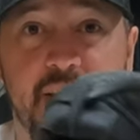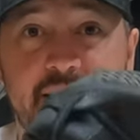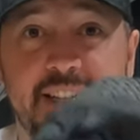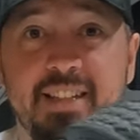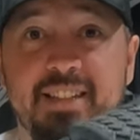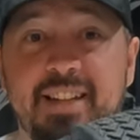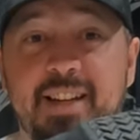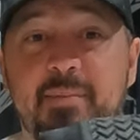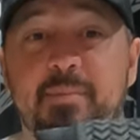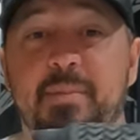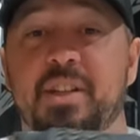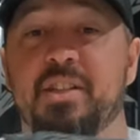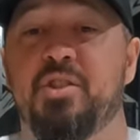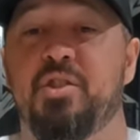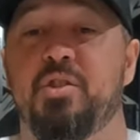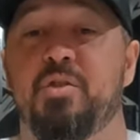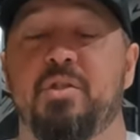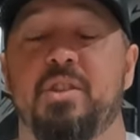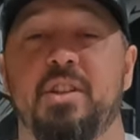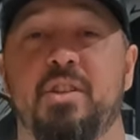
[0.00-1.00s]
I could take my
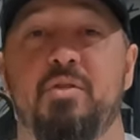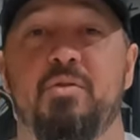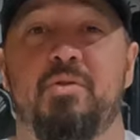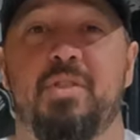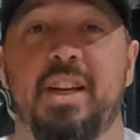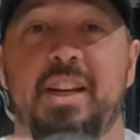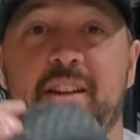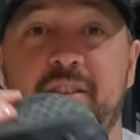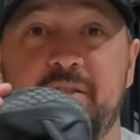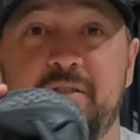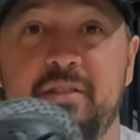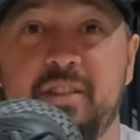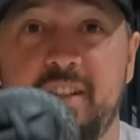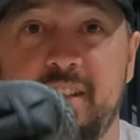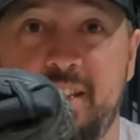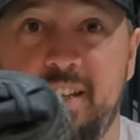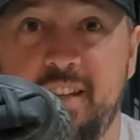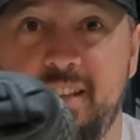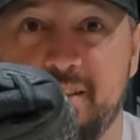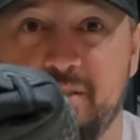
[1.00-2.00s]
shoe. Can you take your
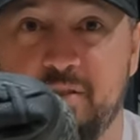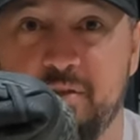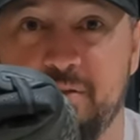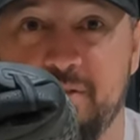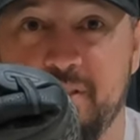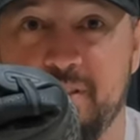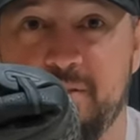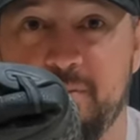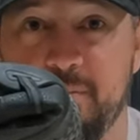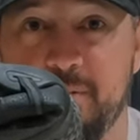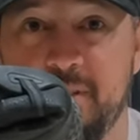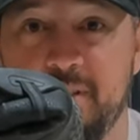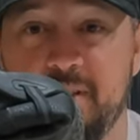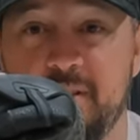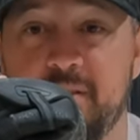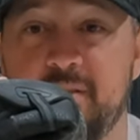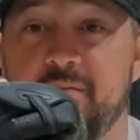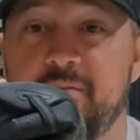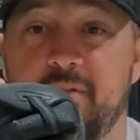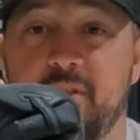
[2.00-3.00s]
Nike and do this with it?